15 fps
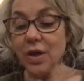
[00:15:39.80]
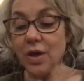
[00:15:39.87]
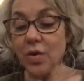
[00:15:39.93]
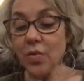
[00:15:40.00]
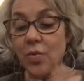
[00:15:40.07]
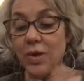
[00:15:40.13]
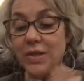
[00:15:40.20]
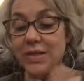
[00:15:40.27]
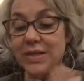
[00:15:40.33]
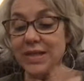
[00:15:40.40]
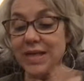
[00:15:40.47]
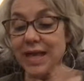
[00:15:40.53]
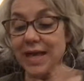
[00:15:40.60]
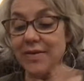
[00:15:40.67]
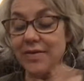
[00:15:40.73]
Once
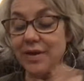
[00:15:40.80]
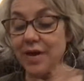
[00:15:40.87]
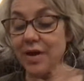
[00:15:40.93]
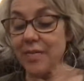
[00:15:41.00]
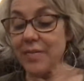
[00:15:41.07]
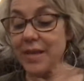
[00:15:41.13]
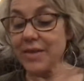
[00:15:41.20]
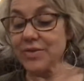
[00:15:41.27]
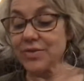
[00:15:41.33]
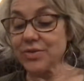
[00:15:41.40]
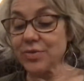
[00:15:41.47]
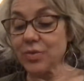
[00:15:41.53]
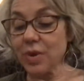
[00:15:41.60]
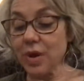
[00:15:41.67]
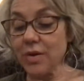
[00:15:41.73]
he had thought Master
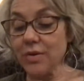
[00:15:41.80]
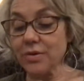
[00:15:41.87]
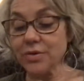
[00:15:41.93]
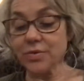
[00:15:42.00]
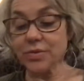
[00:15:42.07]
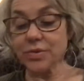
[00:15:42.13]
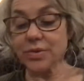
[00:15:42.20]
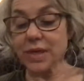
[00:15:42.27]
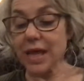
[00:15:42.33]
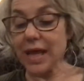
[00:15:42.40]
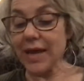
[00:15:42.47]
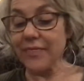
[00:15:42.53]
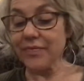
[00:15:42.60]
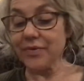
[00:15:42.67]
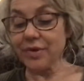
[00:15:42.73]
Waters was
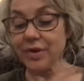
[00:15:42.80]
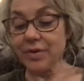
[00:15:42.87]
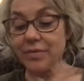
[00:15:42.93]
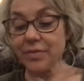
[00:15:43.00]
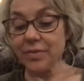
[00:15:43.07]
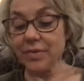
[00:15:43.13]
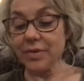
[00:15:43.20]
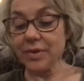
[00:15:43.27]
after him.